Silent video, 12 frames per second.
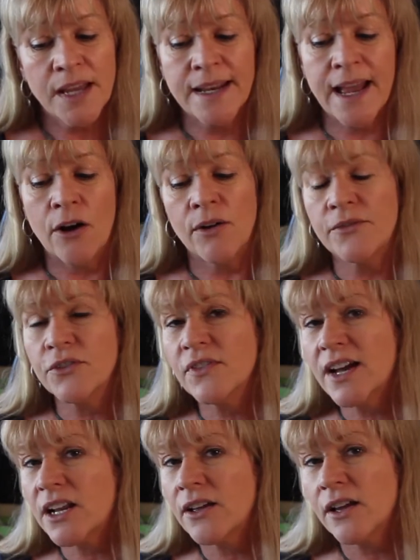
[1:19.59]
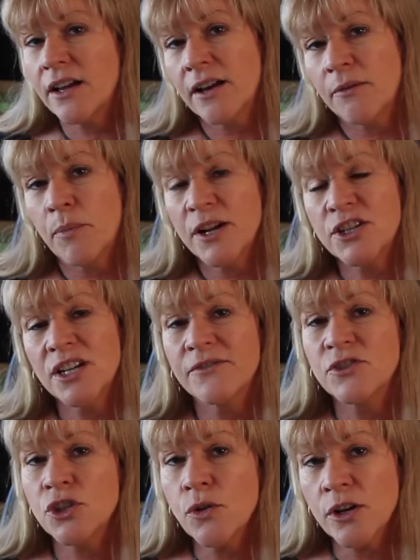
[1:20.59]
Now, if you've got a budget
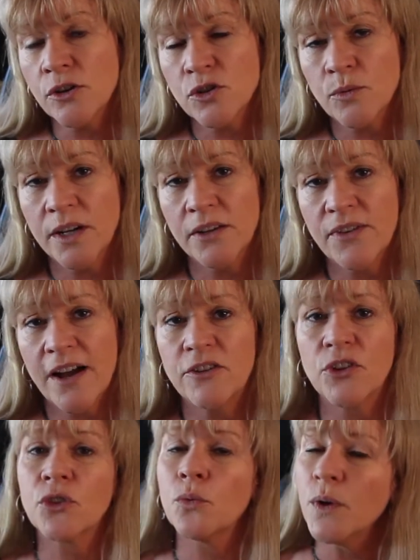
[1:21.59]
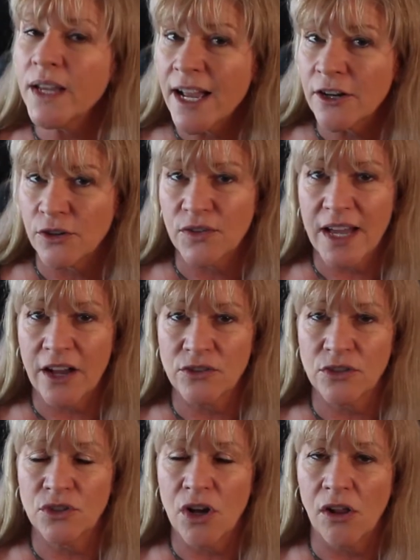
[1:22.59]
of $225,000 to
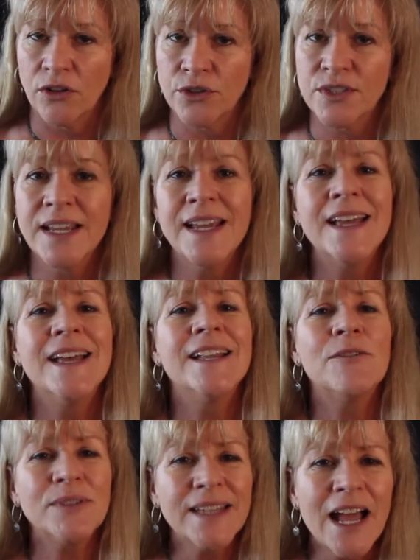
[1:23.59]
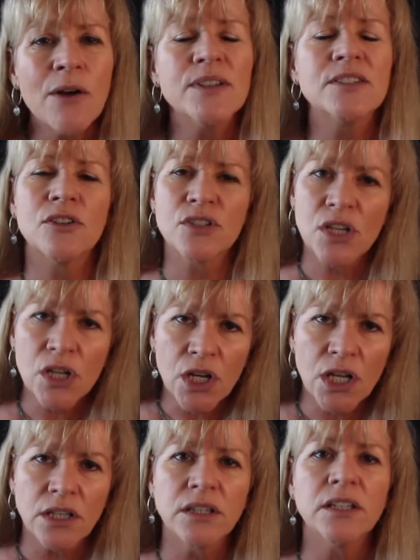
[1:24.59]
$300,000, well, now it starts to
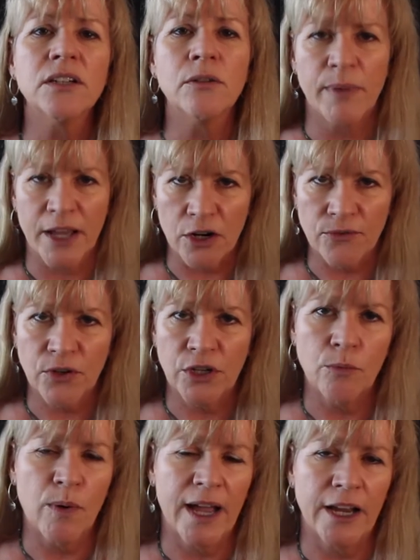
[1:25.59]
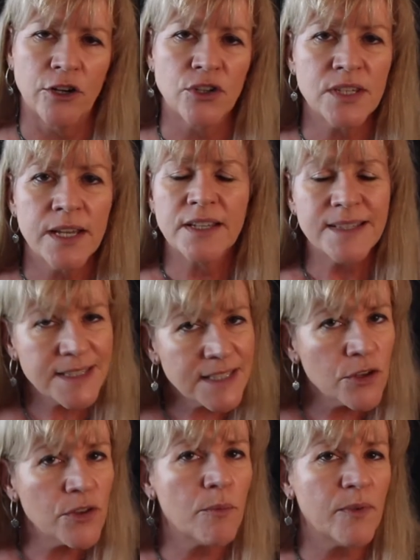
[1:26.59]
look a little better for you buyers. It's
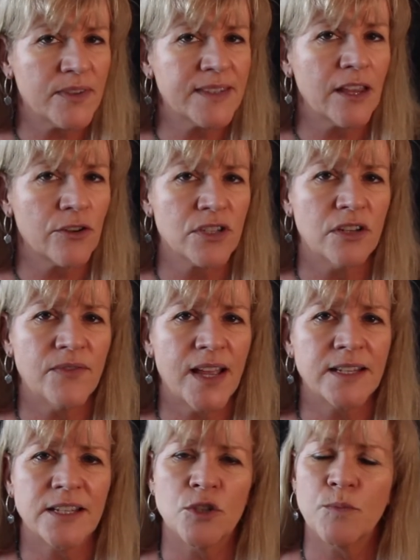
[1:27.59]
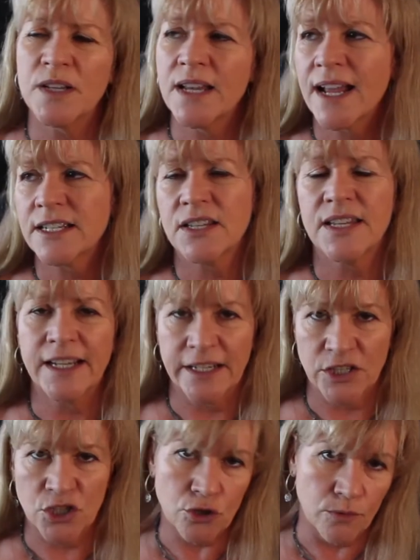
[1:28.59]
still the seller's advantage, but not to the
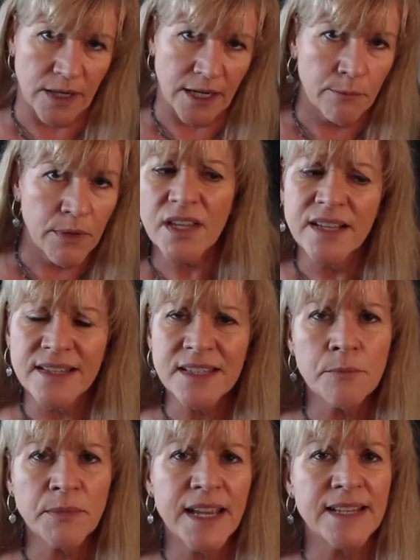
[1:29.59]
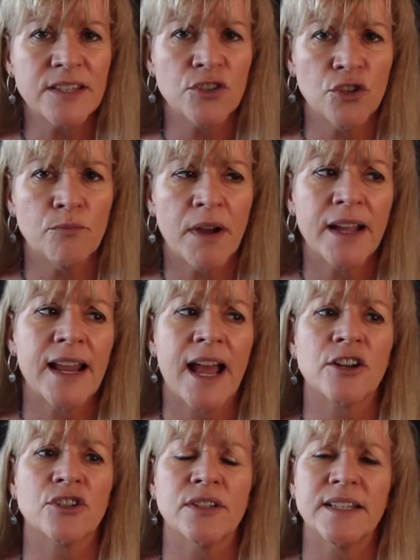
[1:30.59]
extreme. In some cases, you might
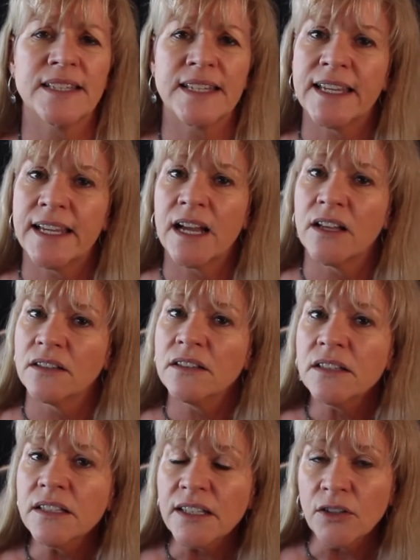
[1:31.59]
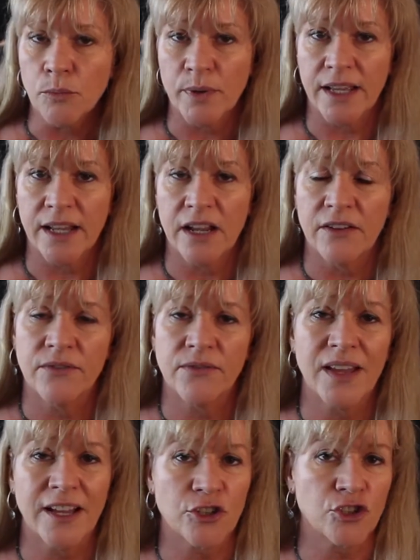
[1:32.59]
actually see a little bit of
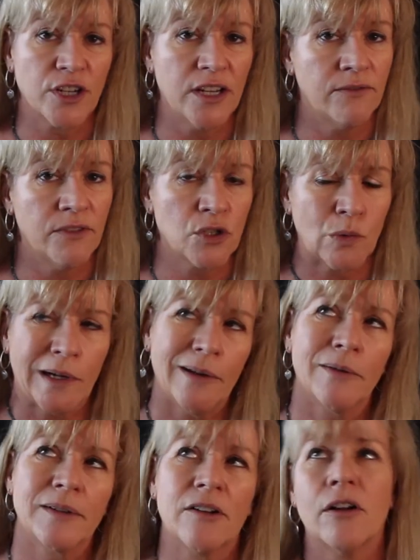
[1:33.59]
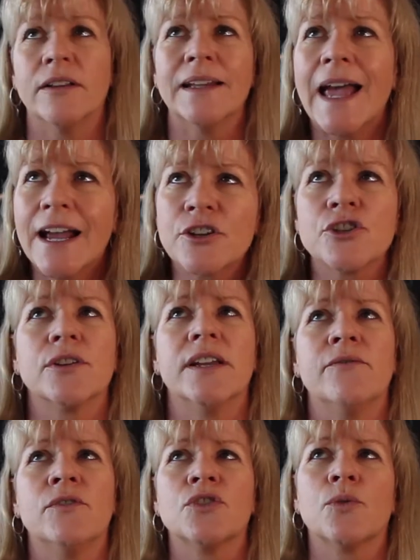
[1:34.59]
extra inventory. I won't call it extra
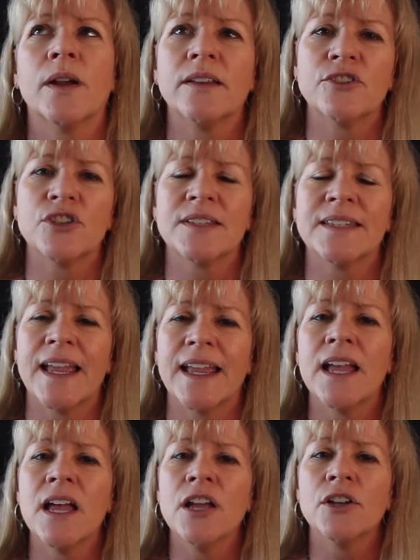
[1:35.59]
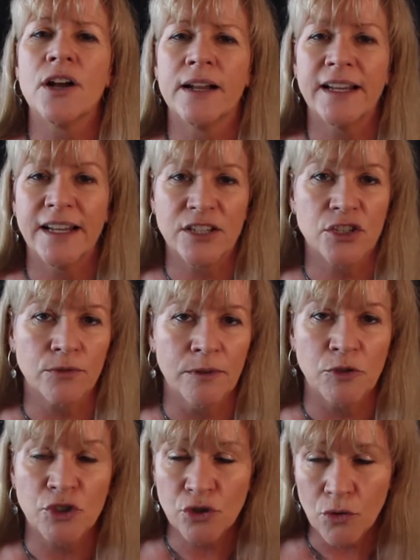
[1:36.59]
inventory. Let's just say not an
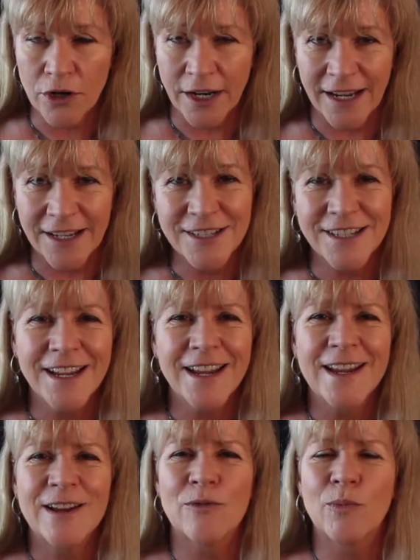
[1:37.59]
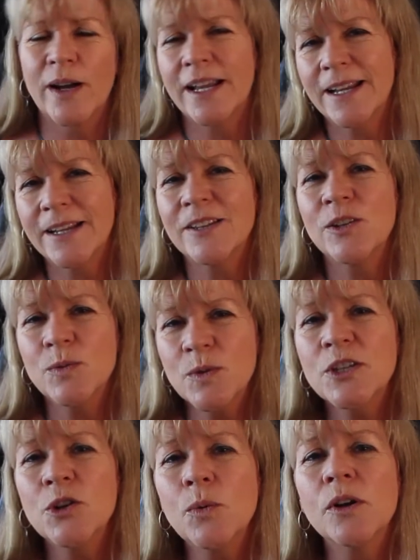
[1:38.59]
extreme shortage, but
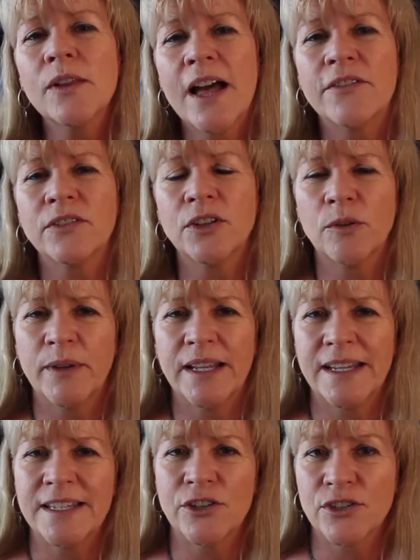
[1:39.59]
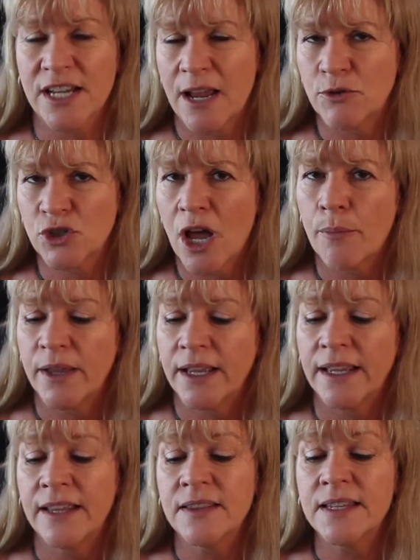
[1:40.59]
you will have a little bit easier time
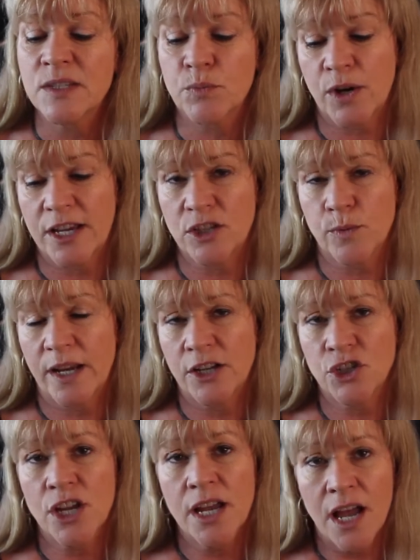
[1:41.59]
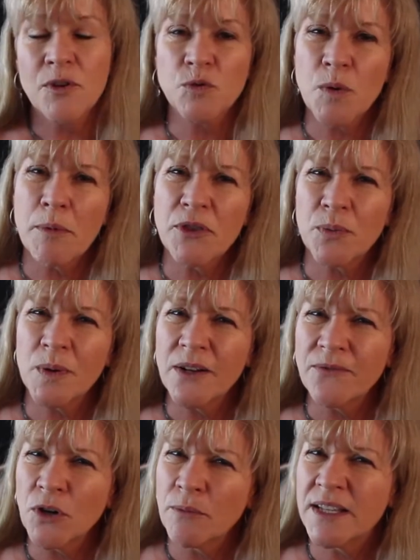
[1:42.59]
shopping in this price range. There's probably 3 to
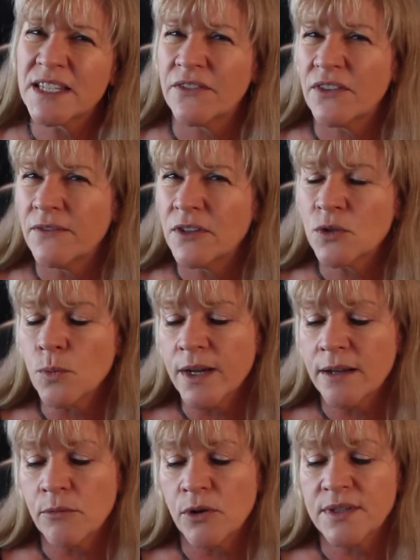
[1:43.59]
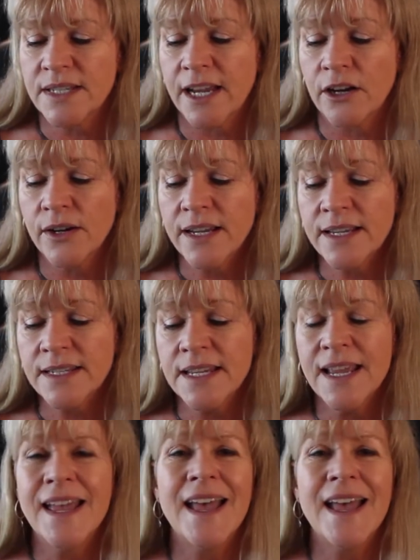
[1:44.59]
4 months of inventory in most areas.